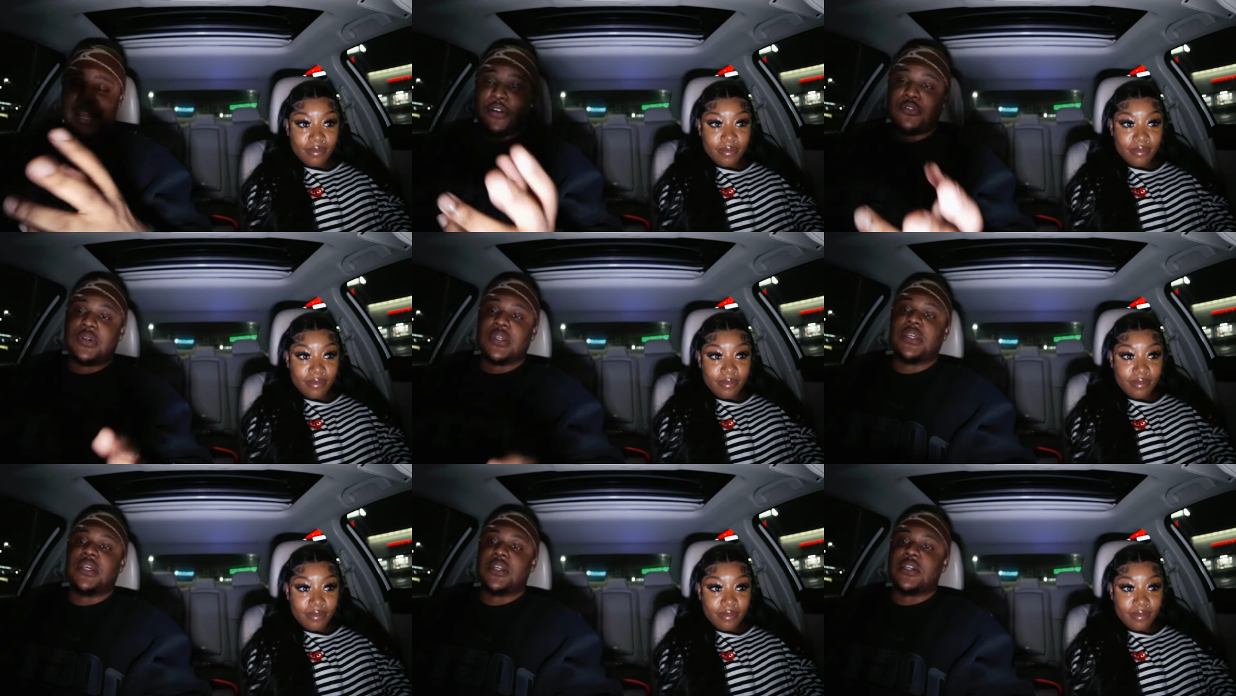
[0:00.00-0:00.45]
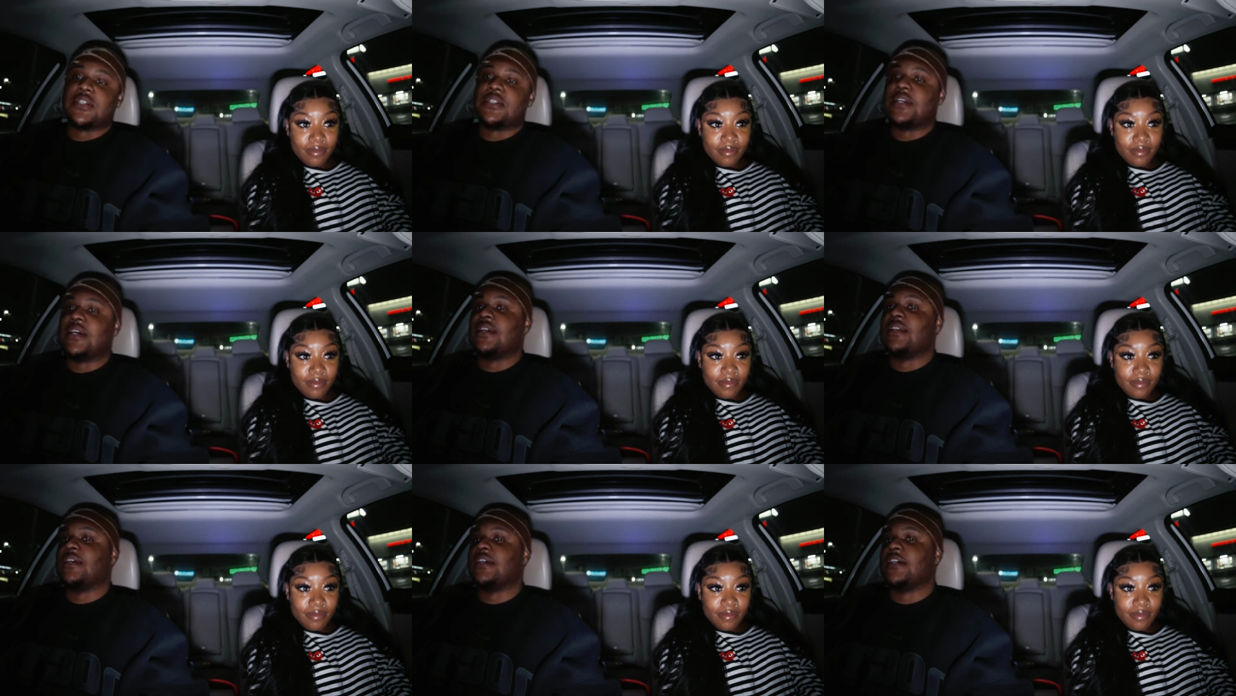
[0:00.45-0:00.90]
Speaker 1: I don't really
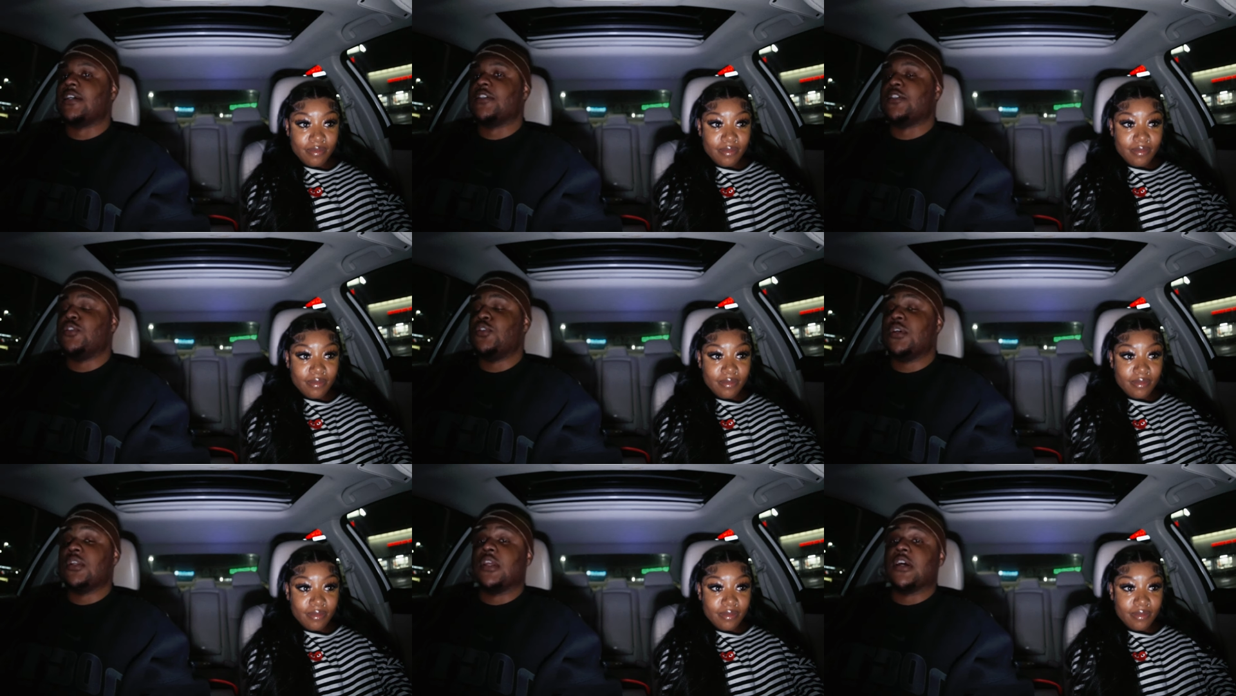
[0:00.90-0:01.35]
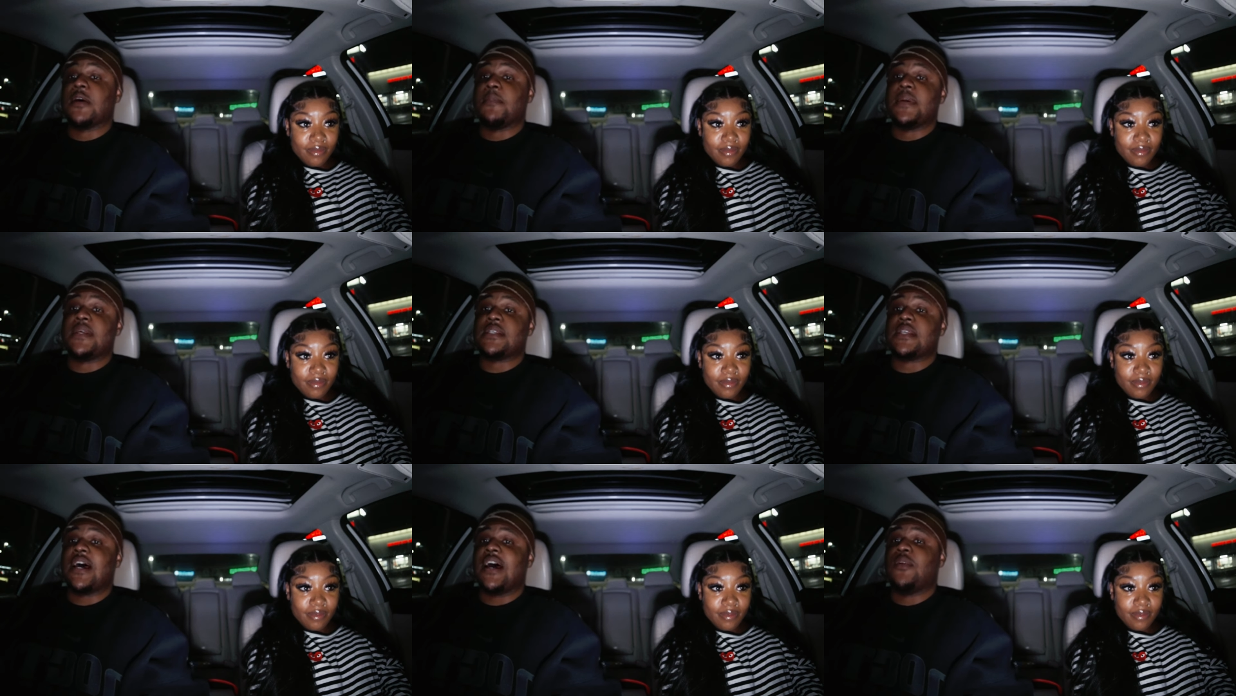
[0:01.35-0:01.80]
understand that because you can look at
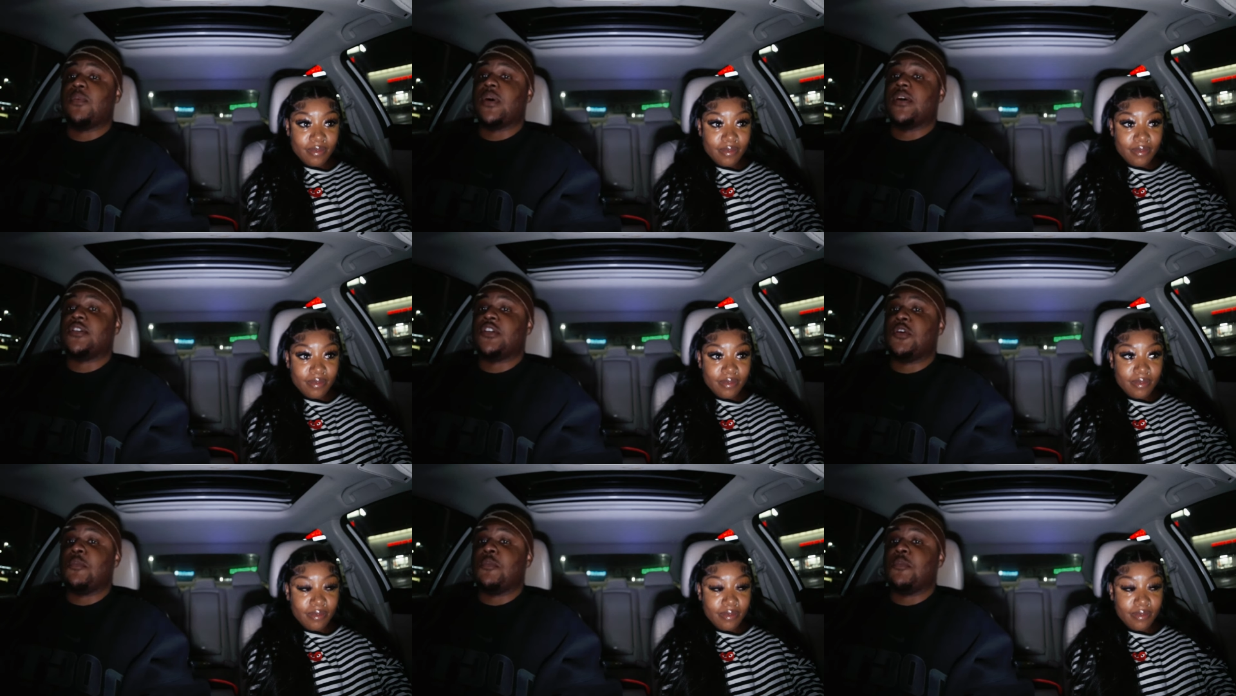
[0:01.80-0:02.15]
me sideways